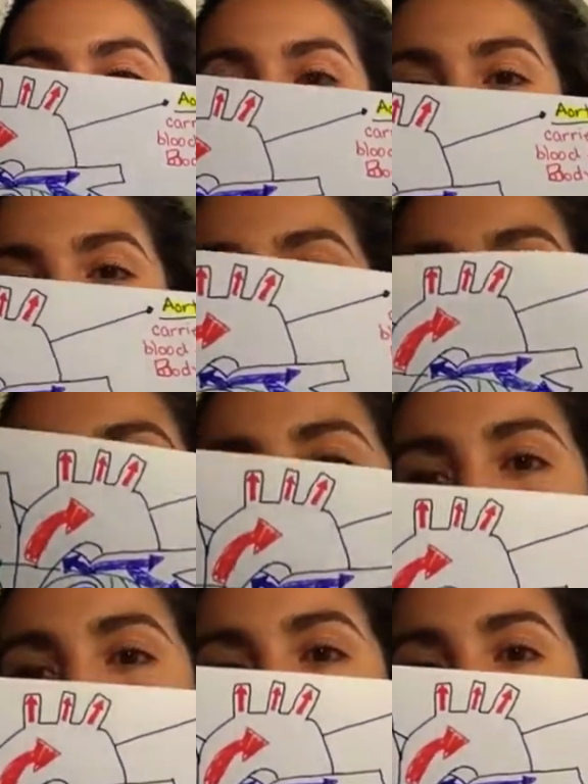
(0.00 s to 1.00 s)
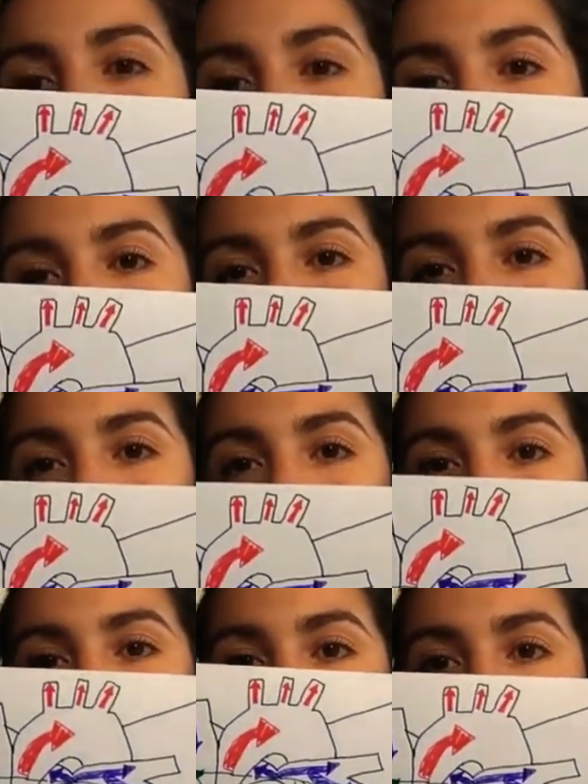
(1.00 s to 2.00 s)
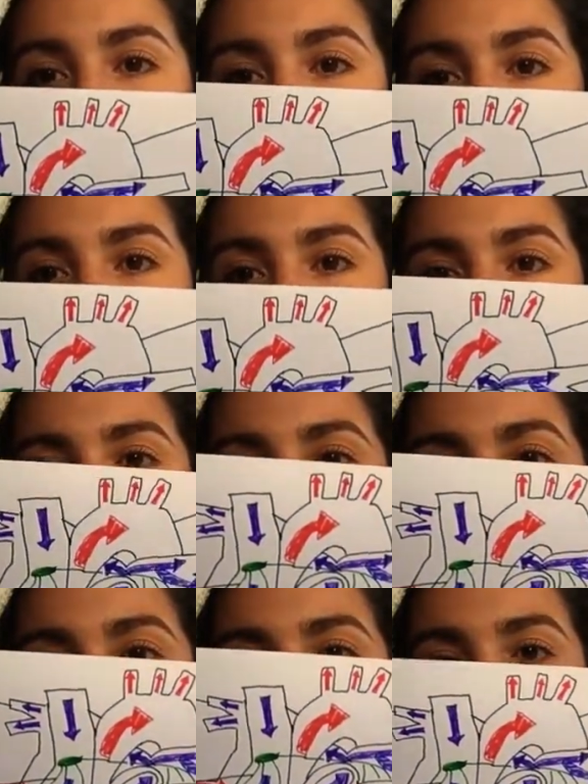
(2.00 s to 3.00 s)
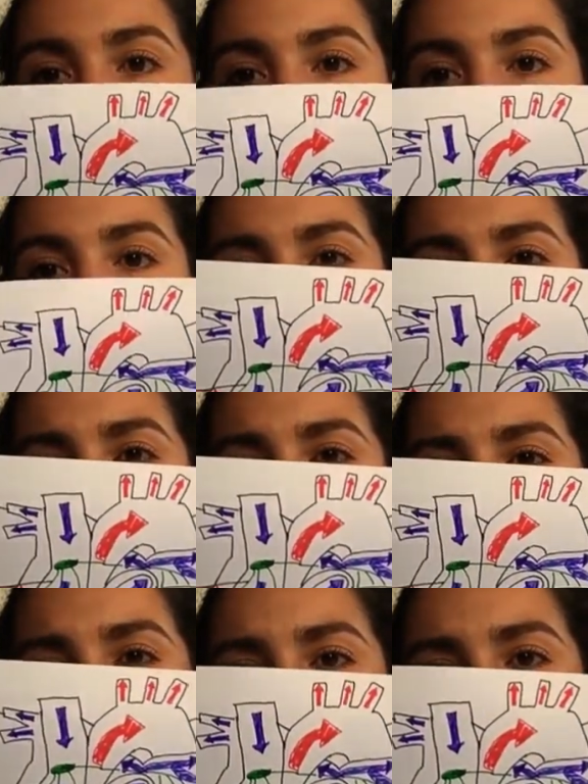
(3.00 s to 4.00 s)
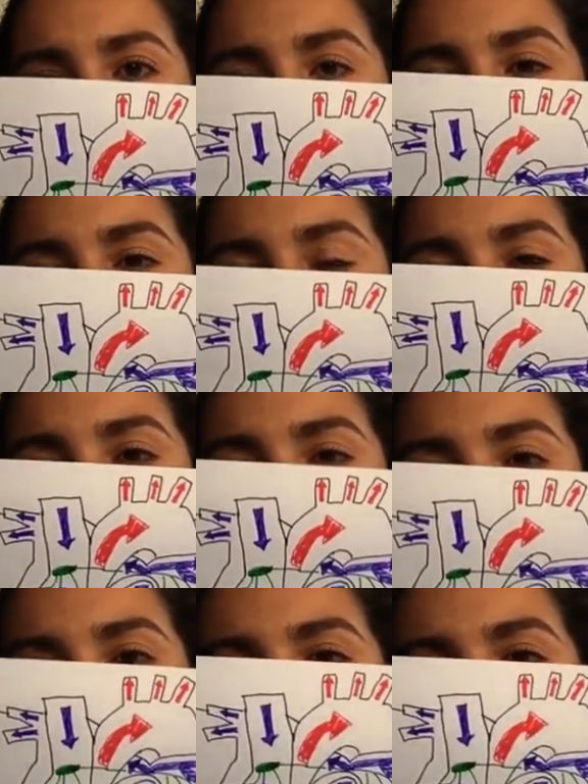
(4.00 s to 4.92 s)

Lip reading: So this is a heart, and then it goes into, as you can see here, it's hard to see,